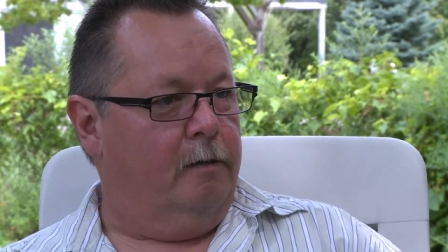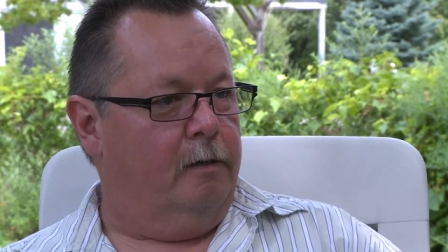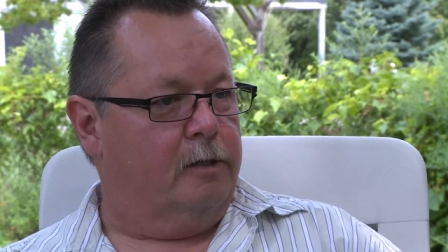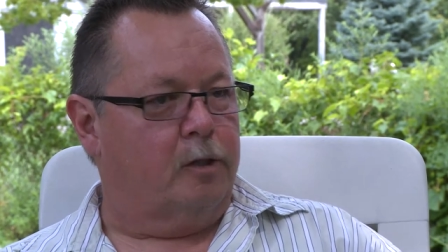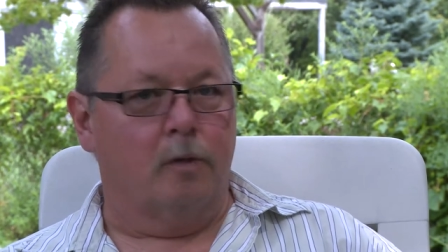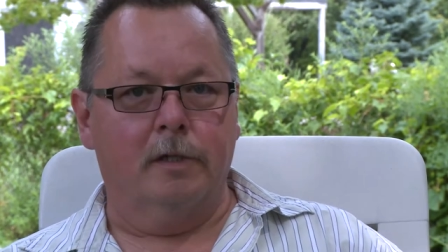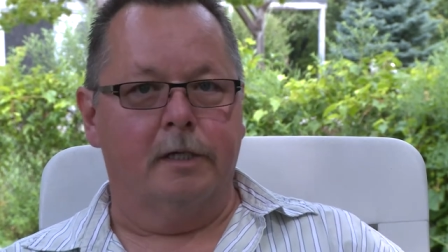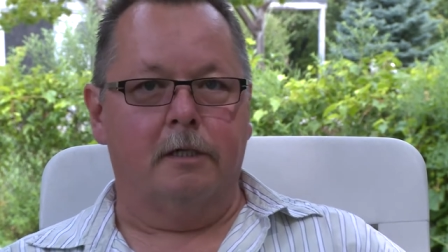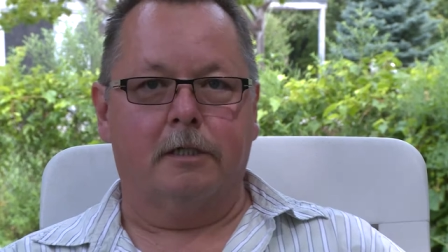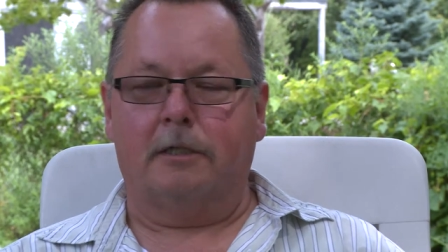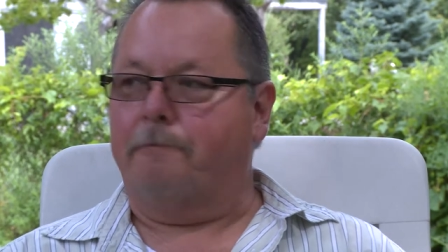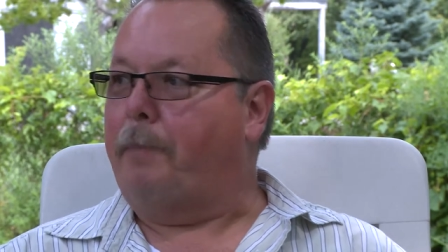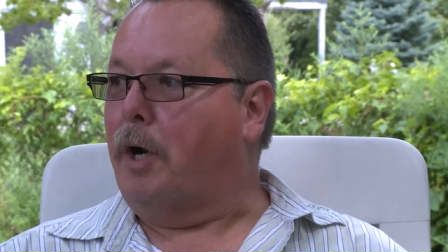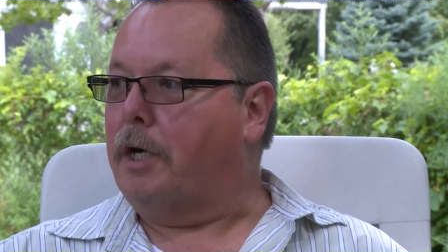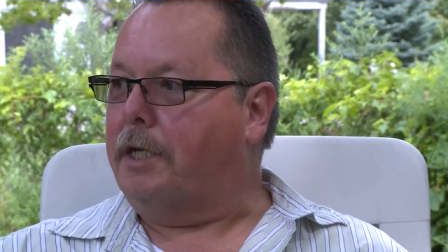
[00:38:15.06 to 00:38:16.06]
So little
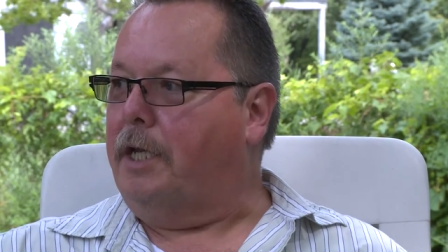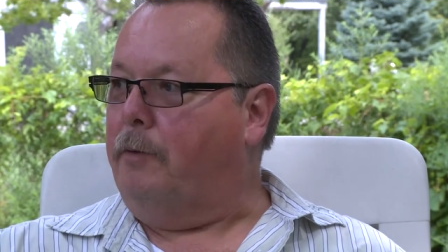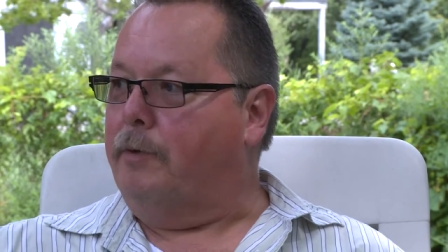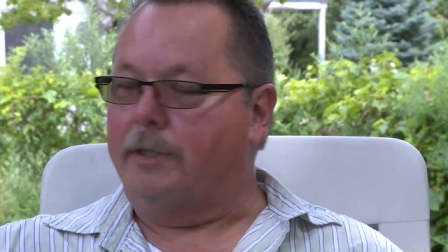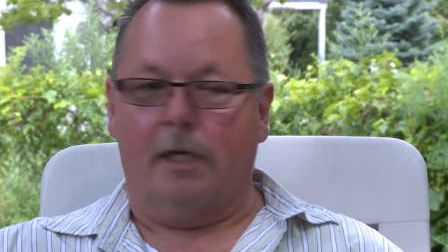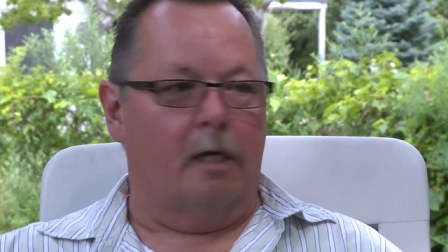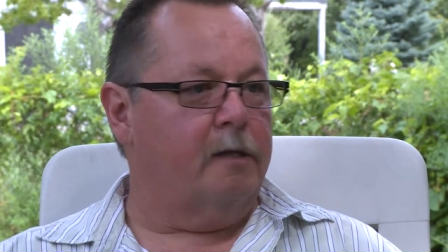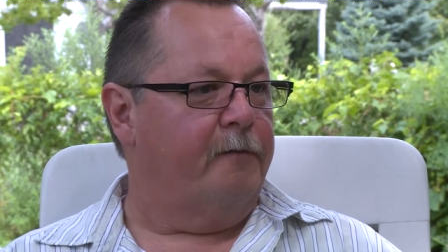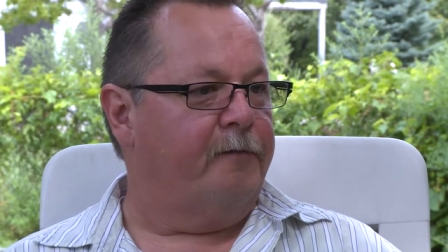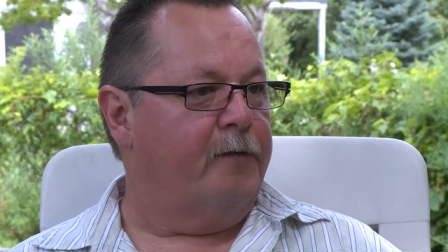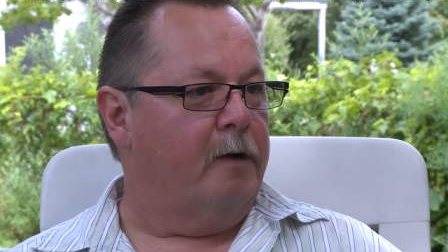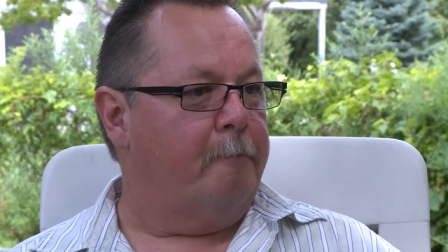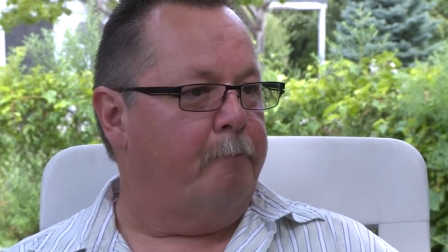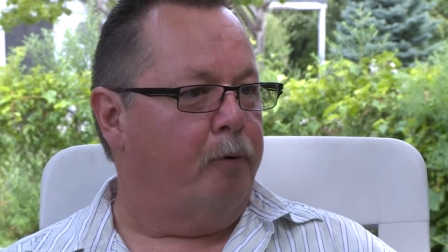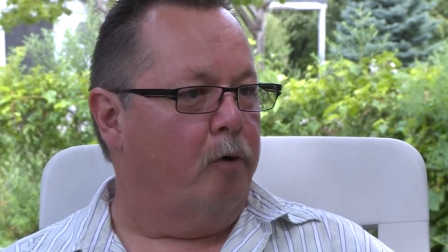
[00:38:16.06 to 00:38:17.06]
Sparky was on the
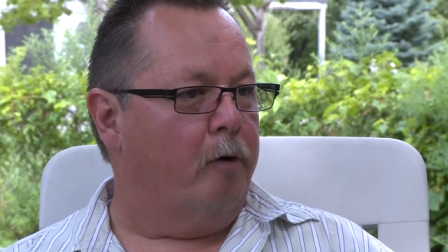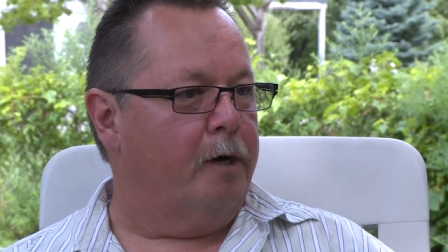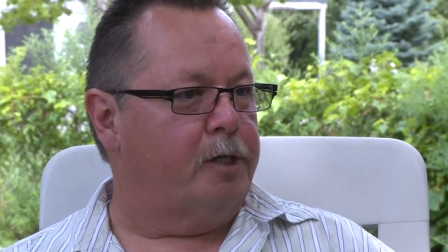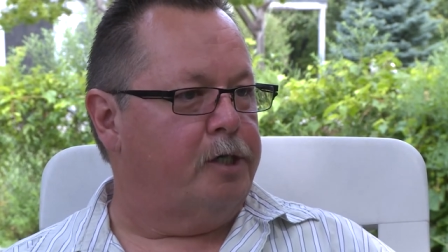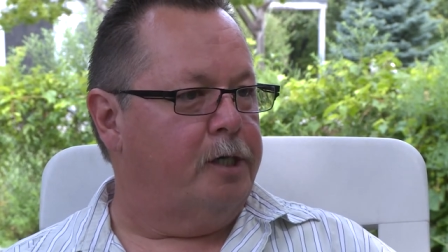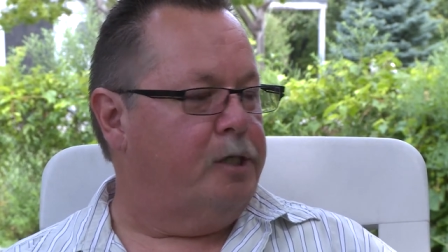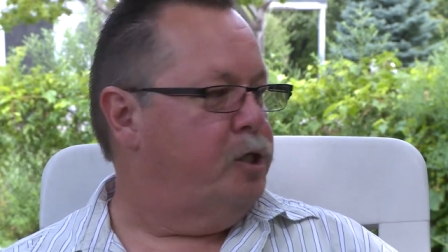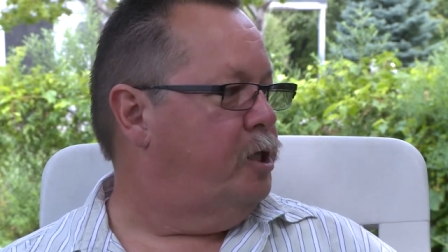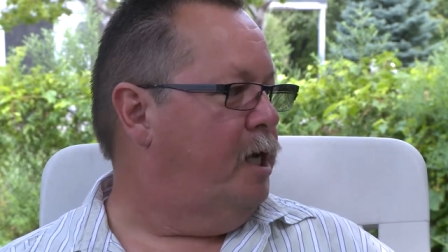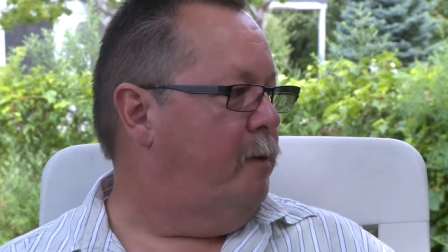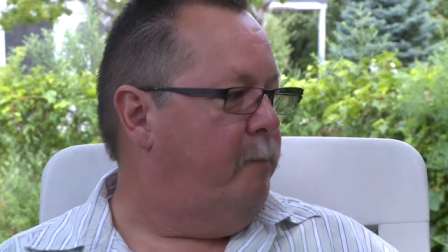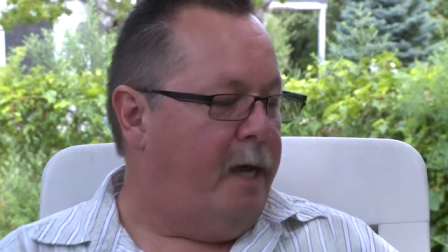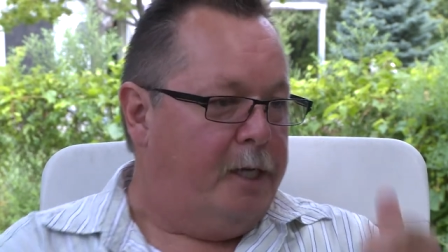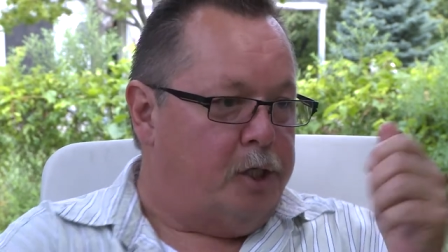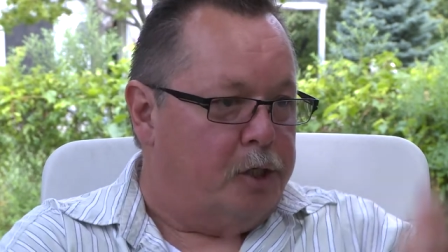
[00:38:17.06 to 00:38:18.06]
front porch and she
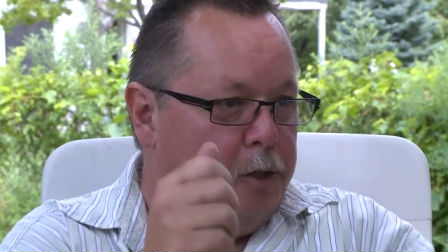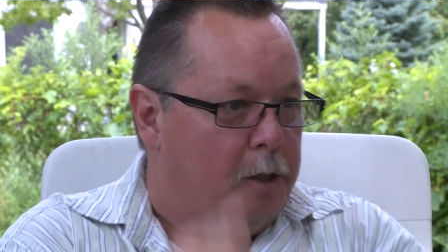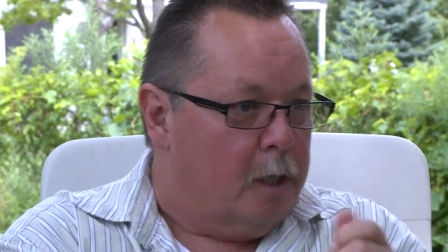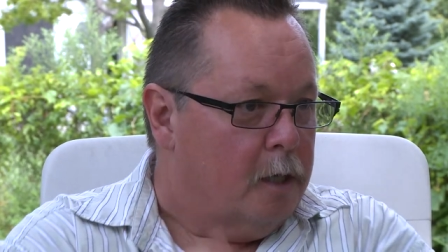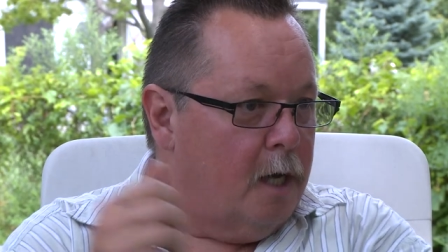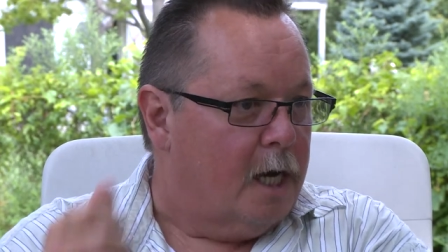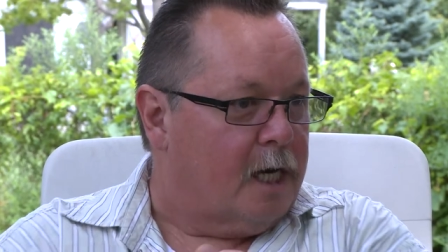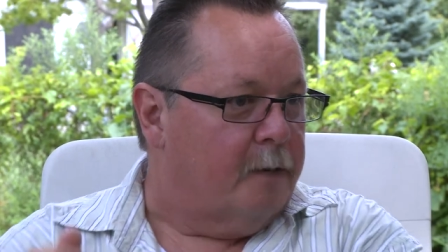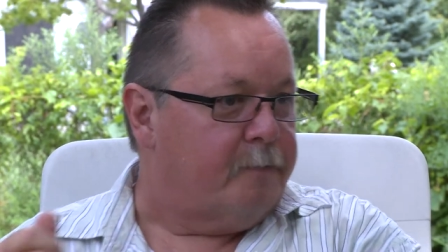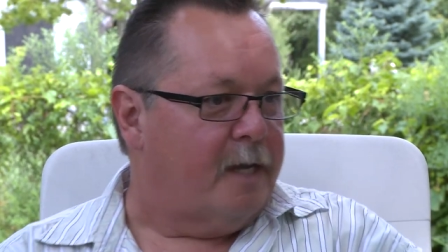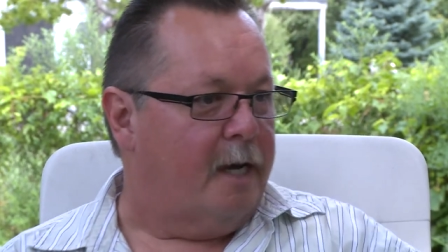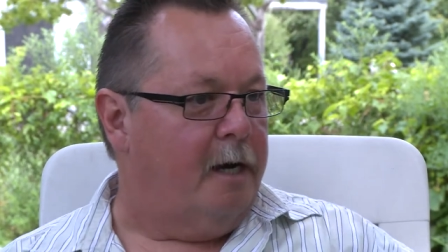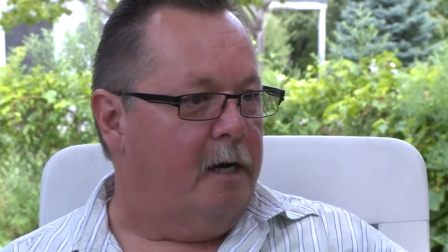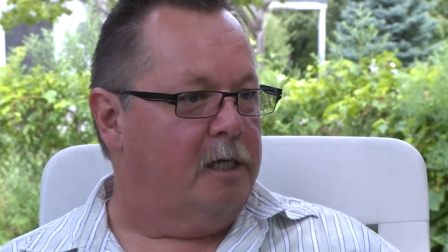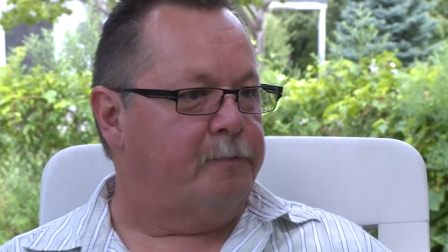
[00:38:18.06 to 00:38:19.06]
made sure to lock up the
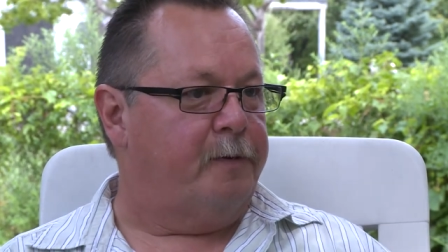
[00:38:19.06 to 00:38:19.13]
house,